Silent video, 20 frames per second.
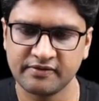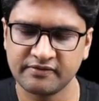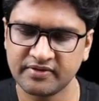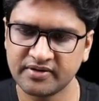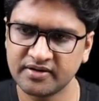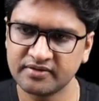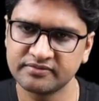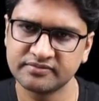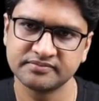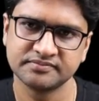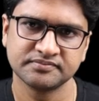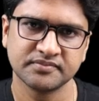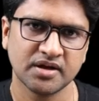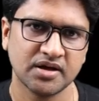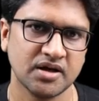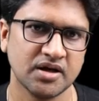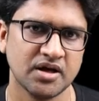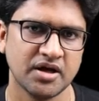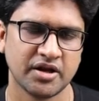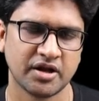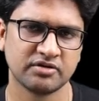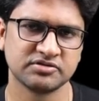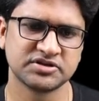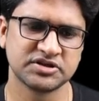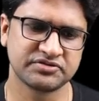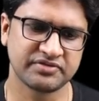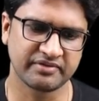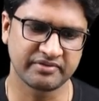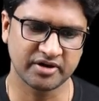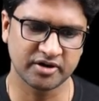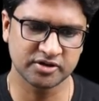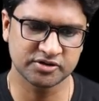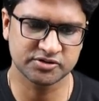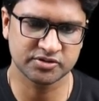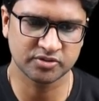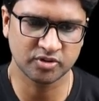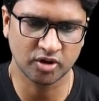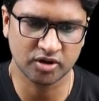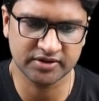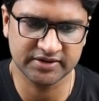Fair enough. Now since we've
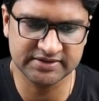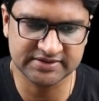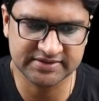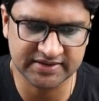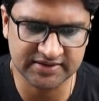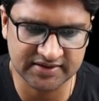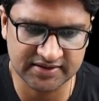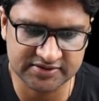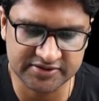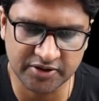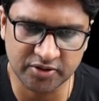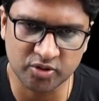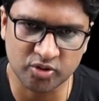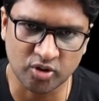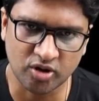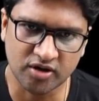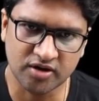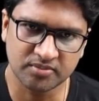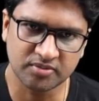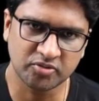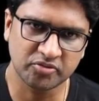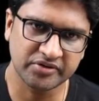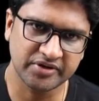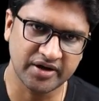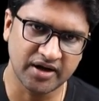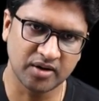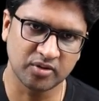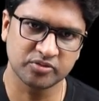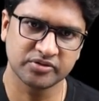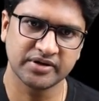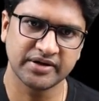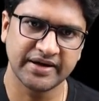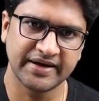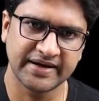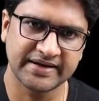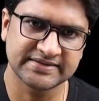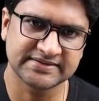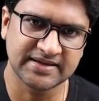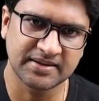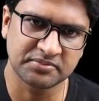understood all these things, let's try to talk about that how the
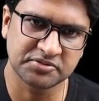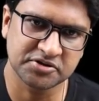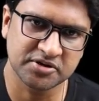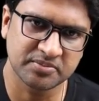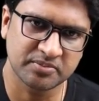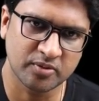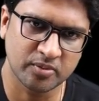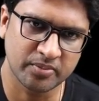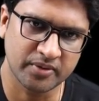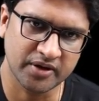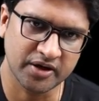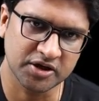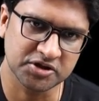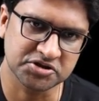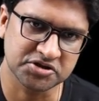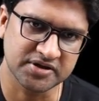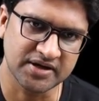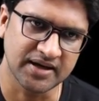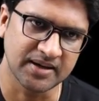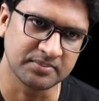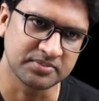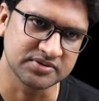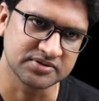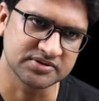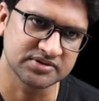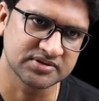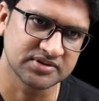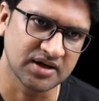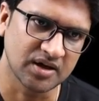exception propagation happens.